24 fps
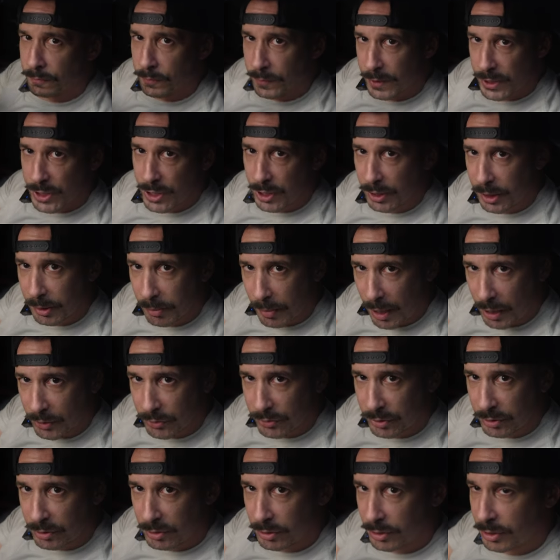physically
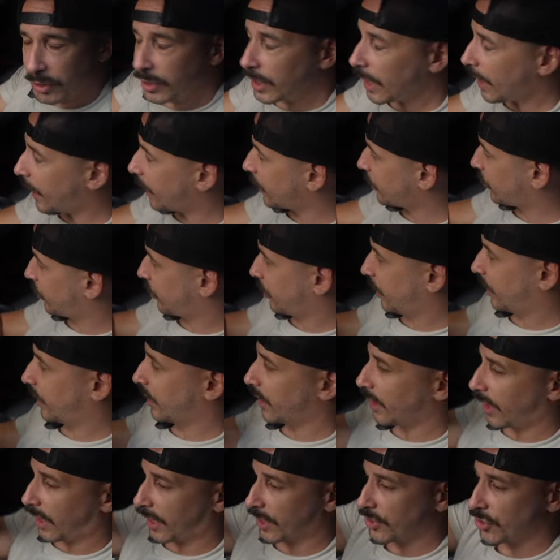mounted to the dash,
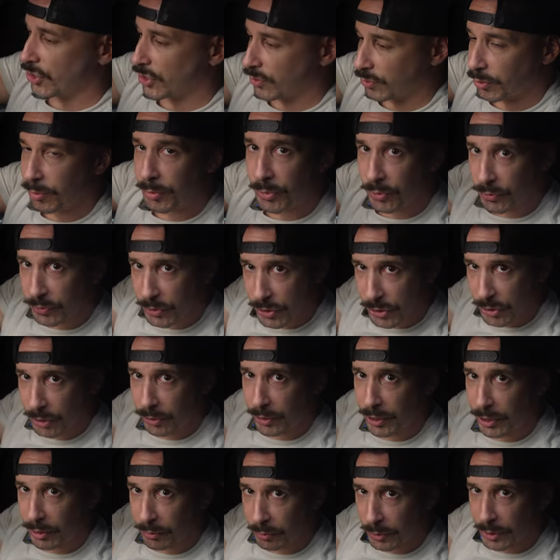and then I can just remove the
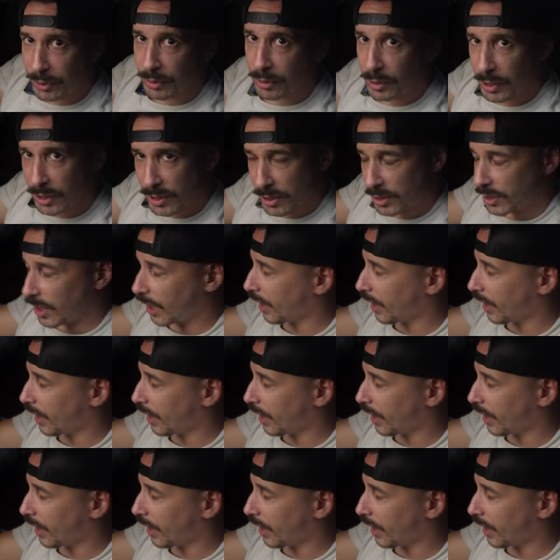screen when it's